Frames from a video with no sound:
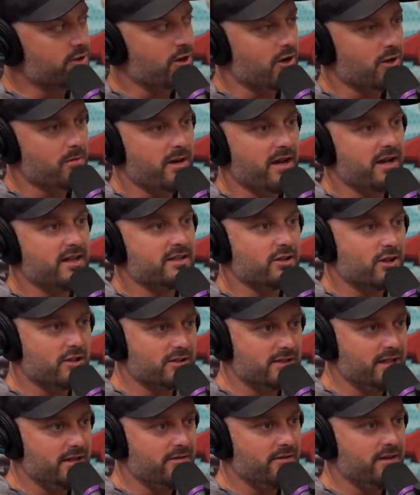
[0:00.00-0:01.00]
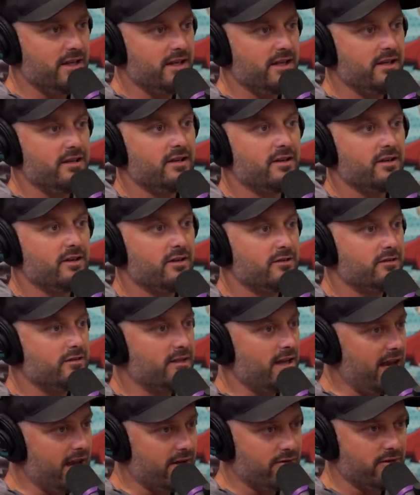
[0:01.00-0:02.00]
talk about it. It's on TV
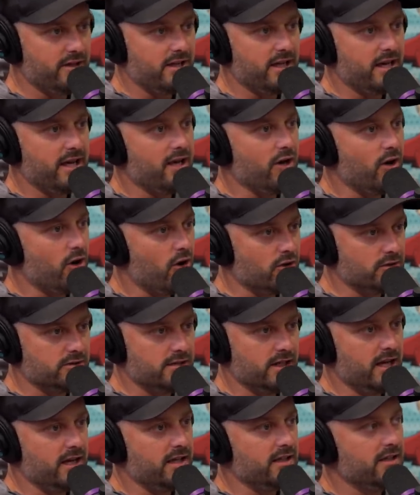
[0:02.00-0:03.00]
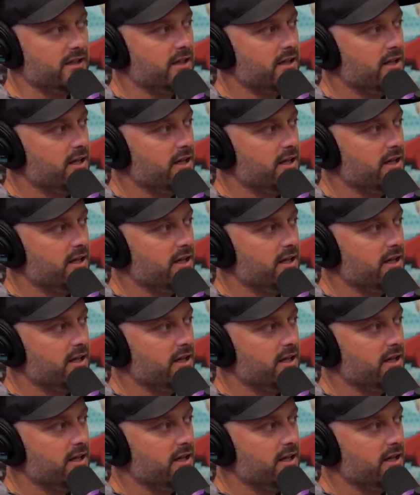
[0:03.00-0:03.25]
every day, all day.